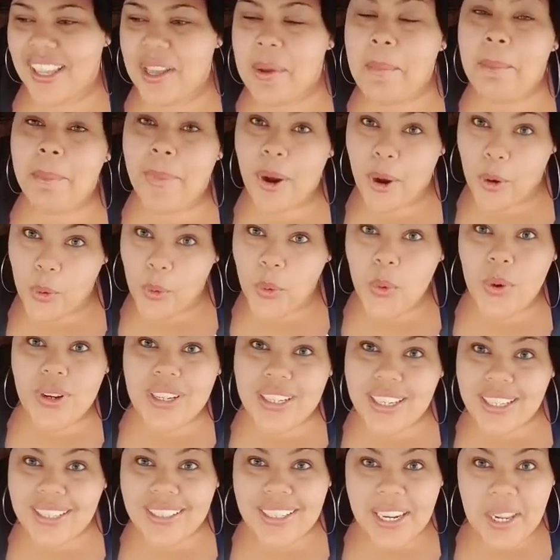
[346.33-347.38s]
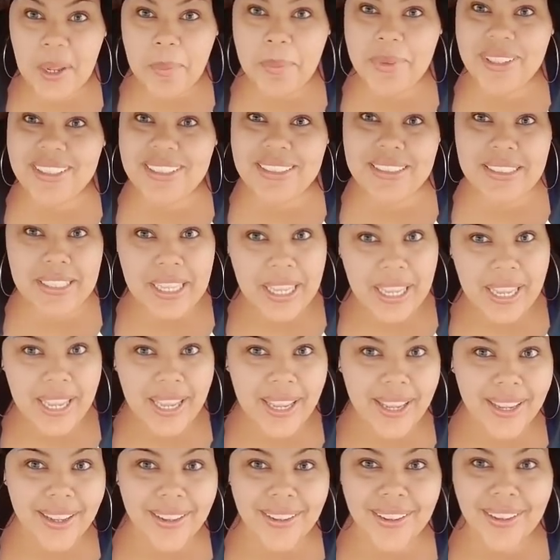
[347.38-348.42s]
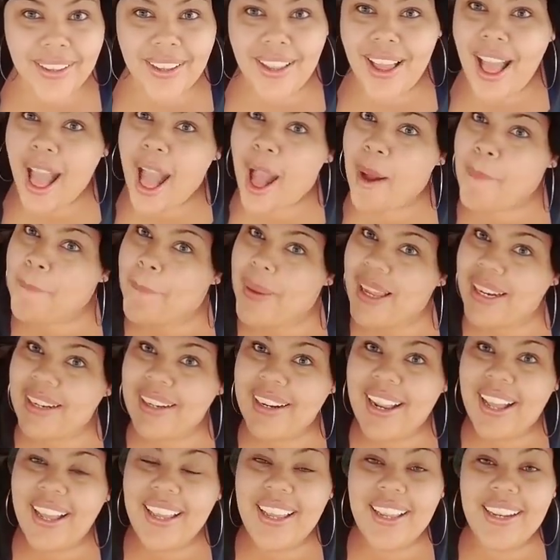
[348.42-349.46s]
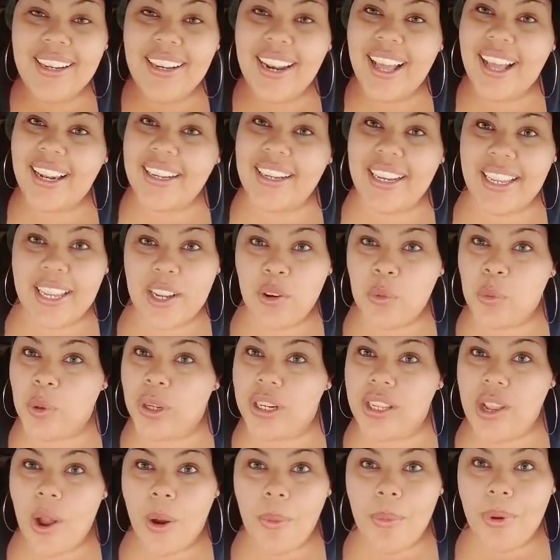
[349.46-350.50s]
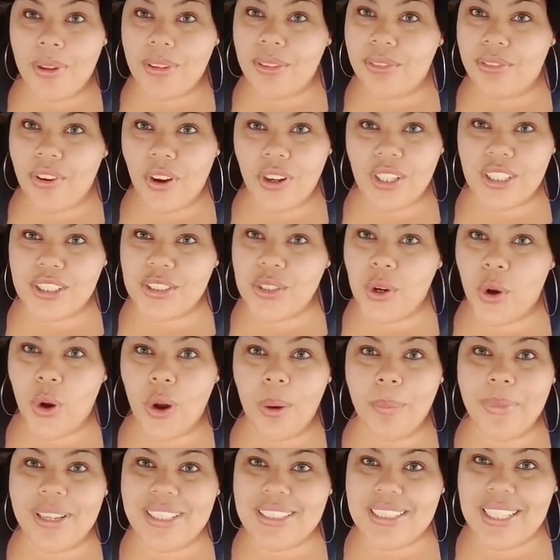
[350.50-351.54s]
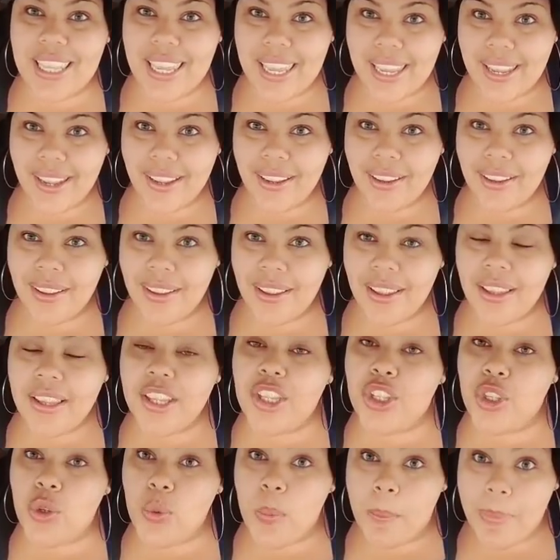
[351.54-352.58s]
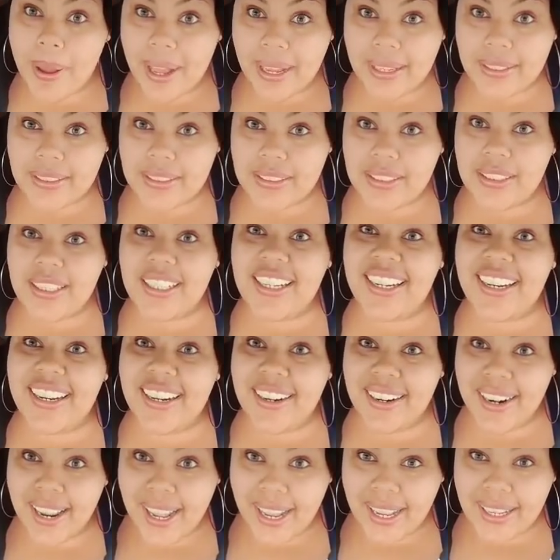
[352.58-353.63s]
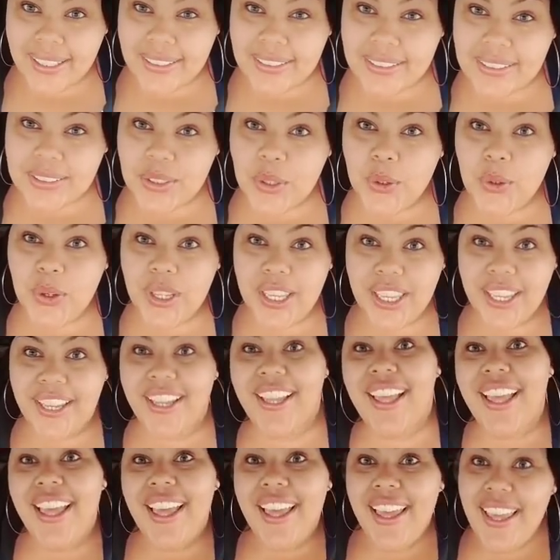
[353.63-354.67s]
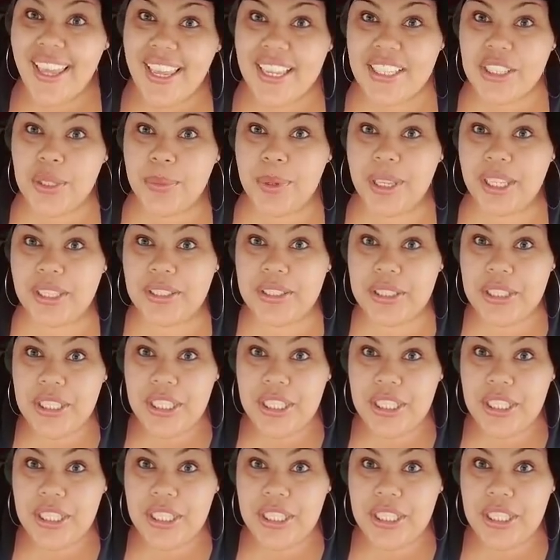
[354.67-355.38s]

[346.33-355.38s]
My old nickname is Ted. I better not hear not name one of y'all motherfuckers call me Ted. You better not. Okay. Anyways,